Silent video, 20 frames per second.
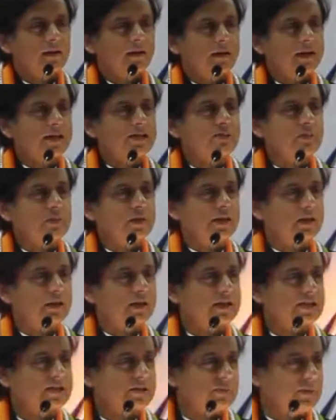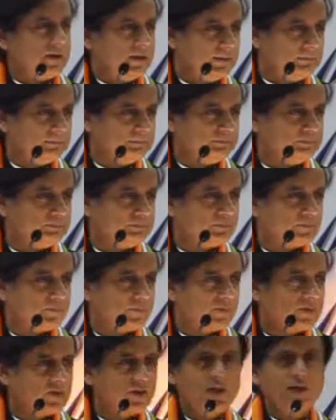"Kiss me, kiss me."
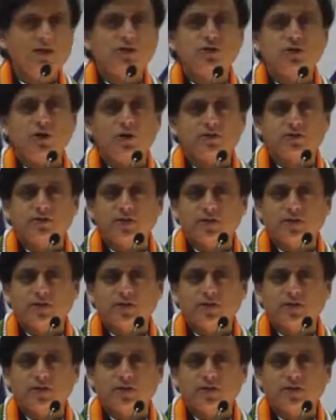So he's shocked,